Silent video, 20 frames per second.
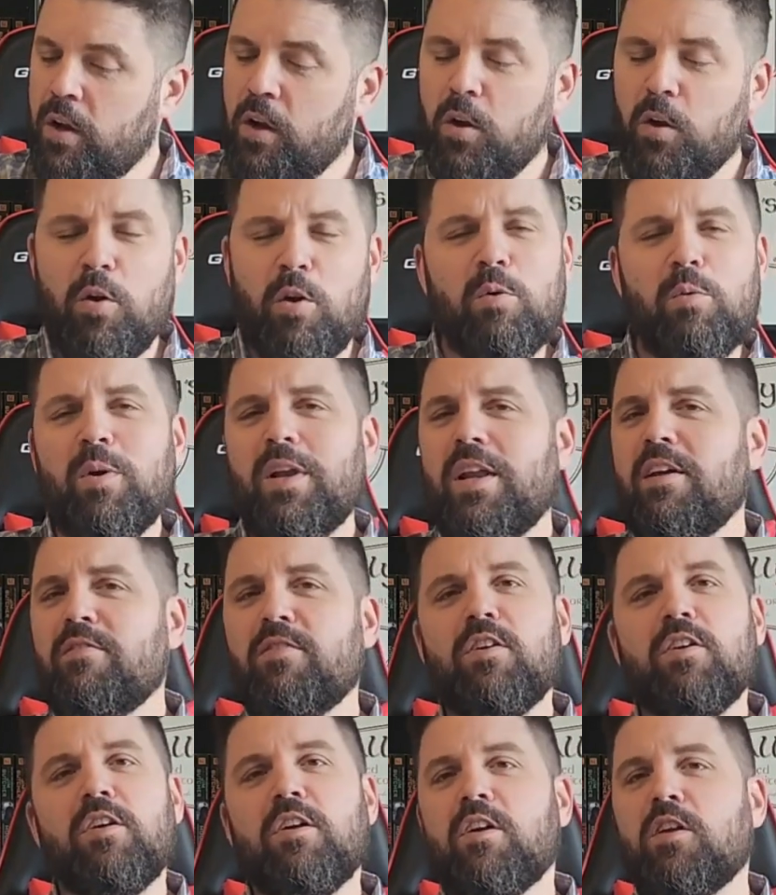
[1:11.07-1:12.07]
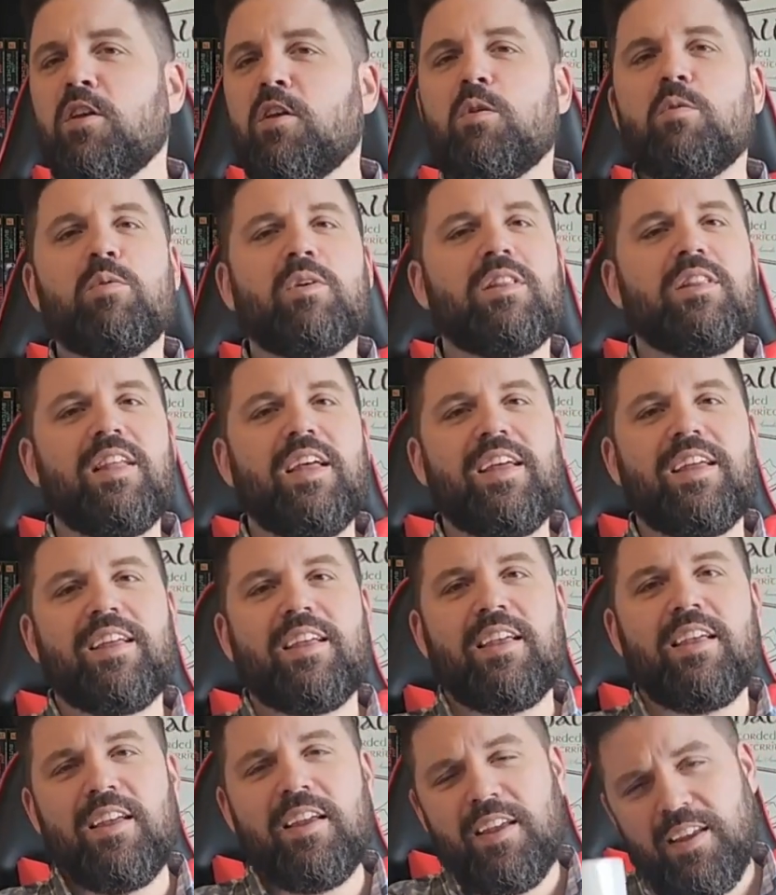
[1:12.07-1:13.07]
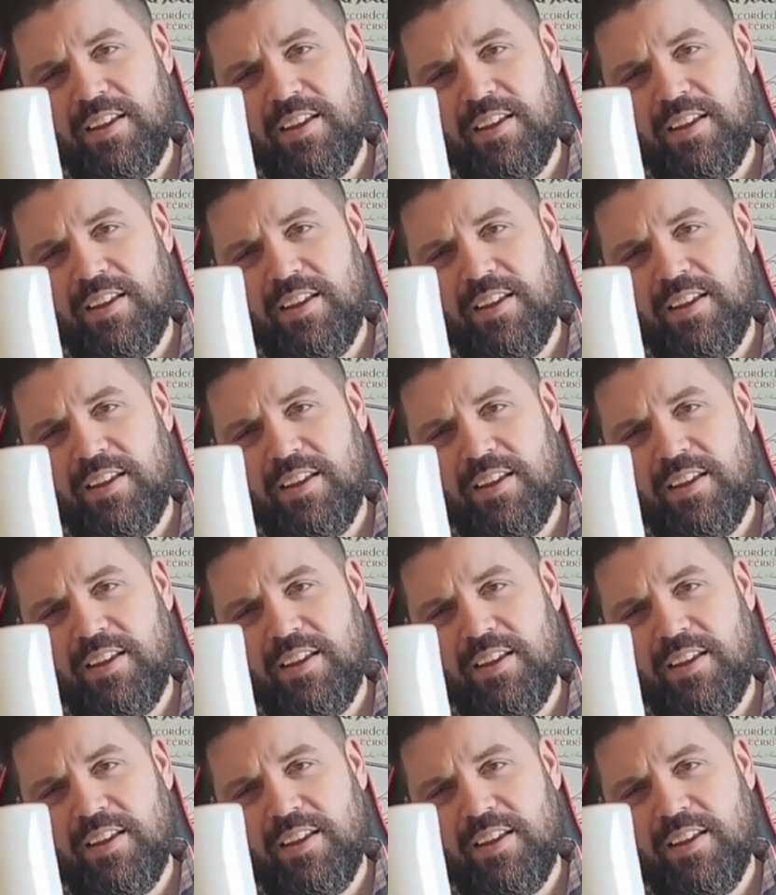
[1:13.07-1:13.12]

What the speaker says: or whatever you would like.